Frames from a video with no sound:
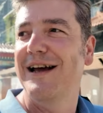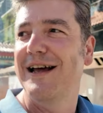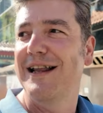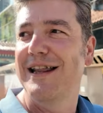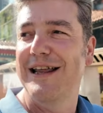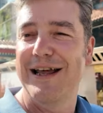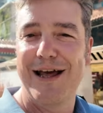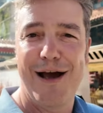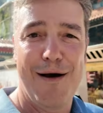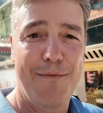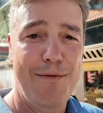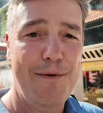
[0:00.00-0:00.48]

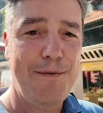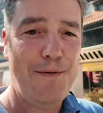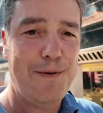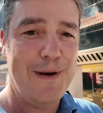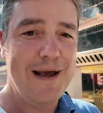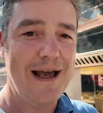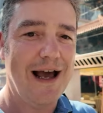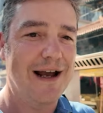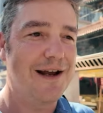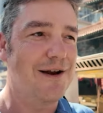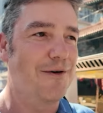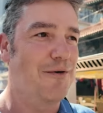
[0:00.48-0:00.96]
The other
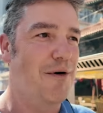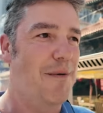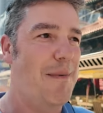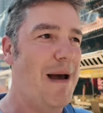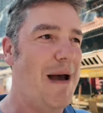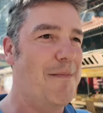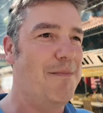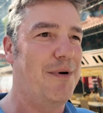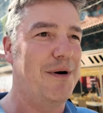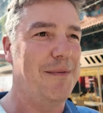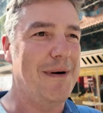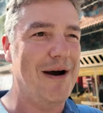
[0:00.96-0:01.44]
thing I can
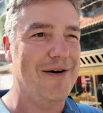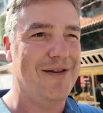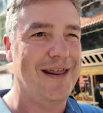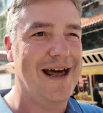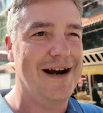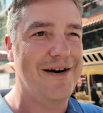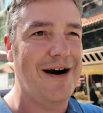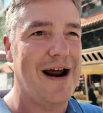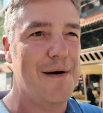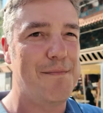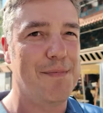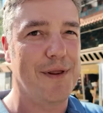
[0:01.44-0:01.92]
remember about
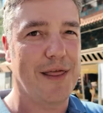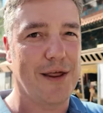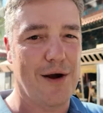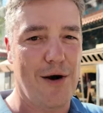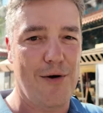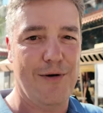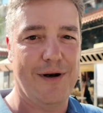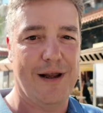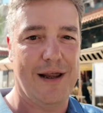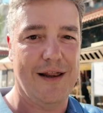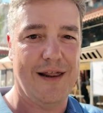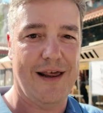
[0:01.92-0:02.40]
that
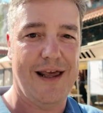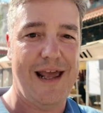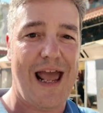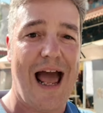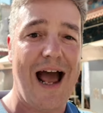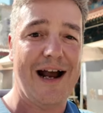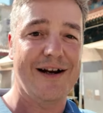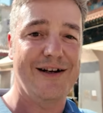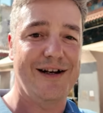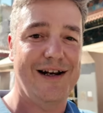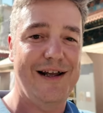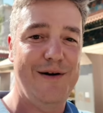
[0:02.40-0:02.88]
episode is he
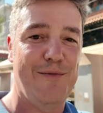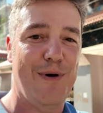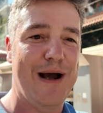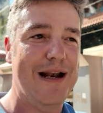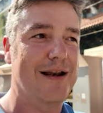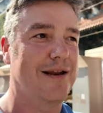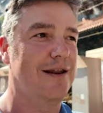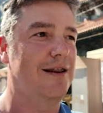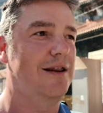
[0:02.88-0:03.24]
actually went